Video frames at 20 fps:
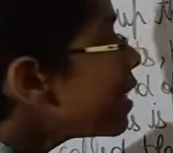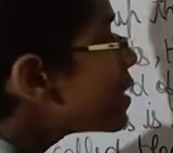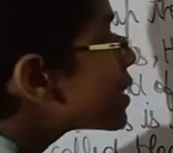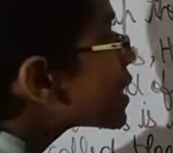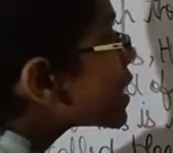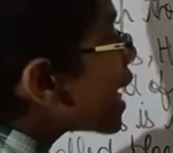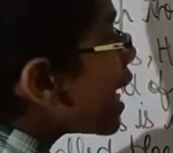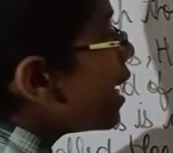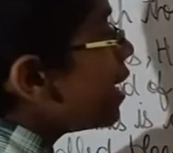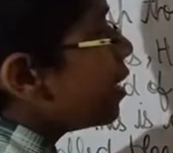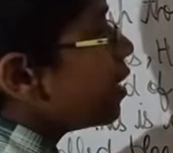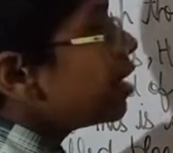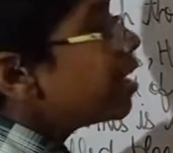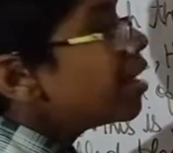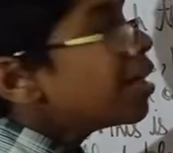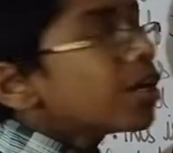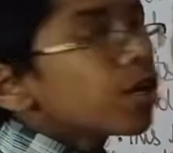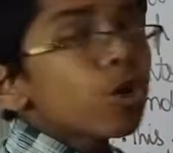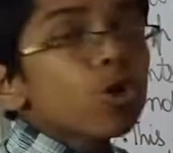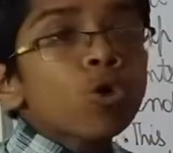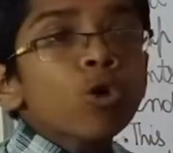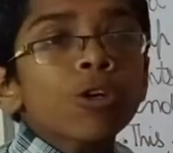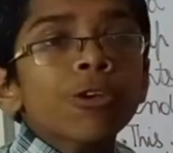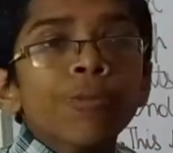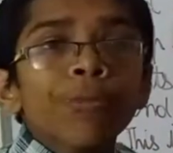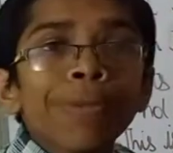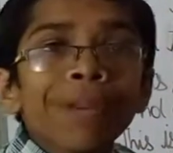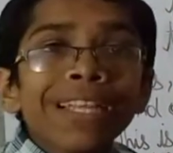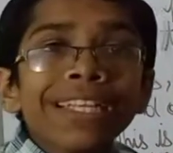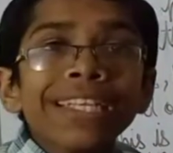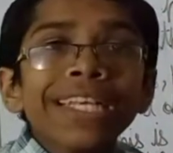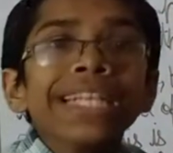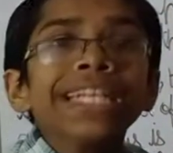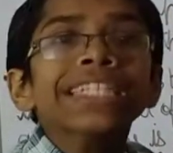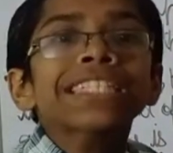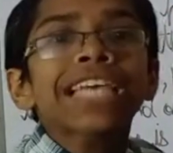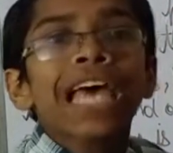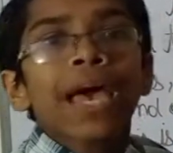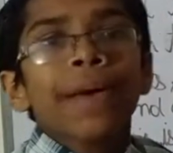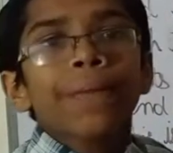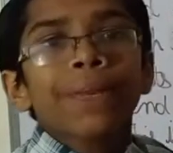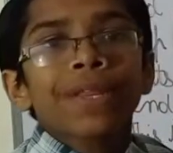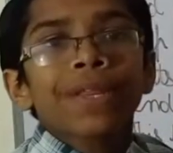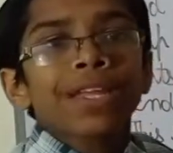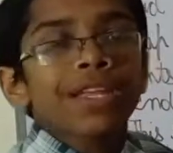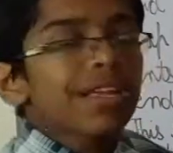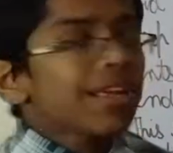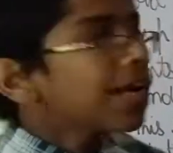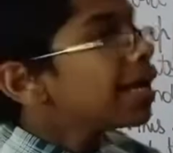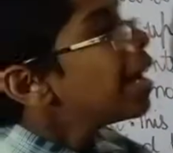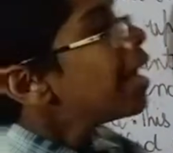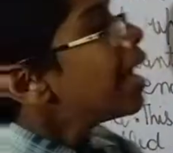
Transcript: inside? Root pressure is happening,